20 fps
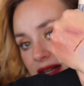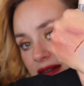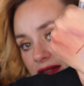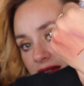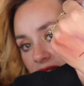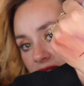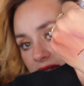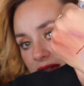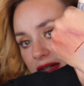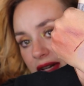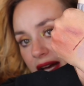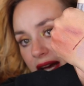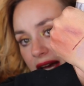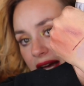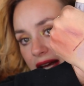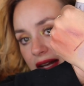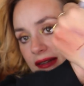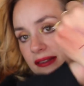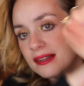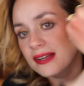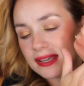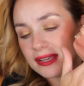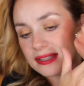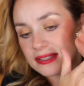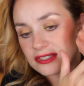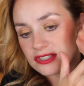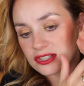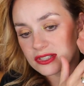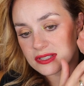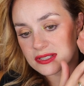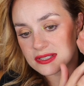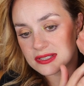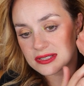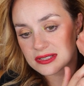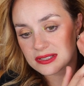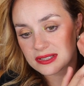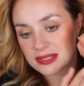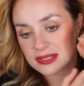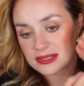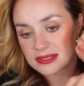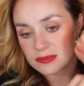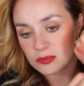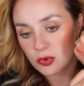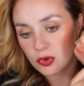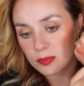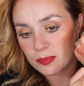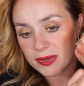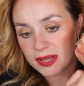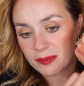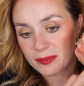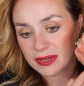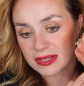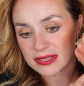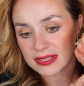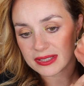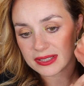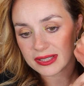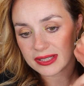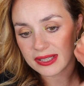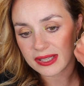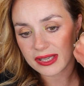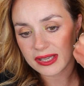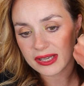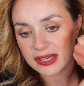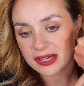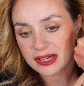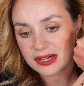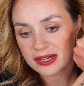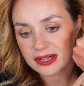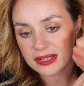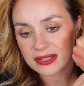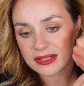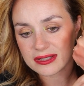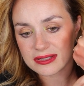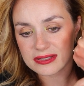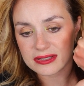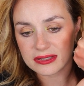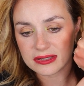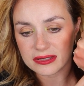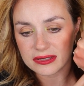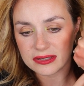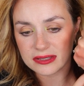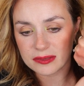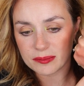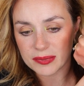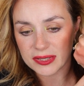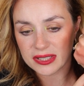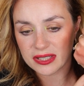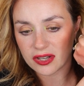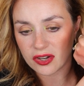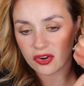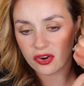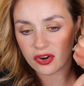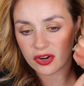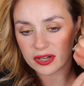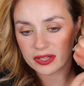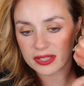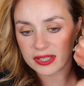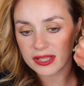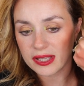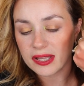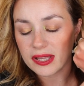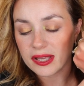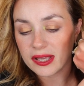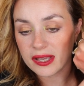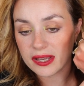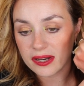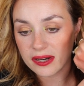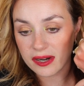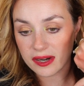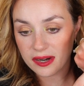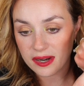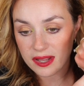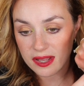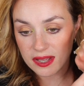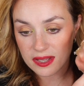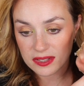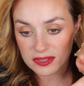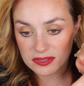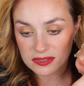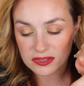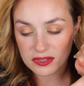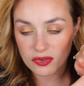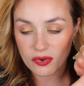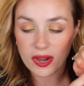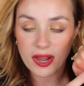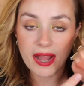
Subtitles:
even on the hand. It's more pigmented here, it's a little bit gone here, so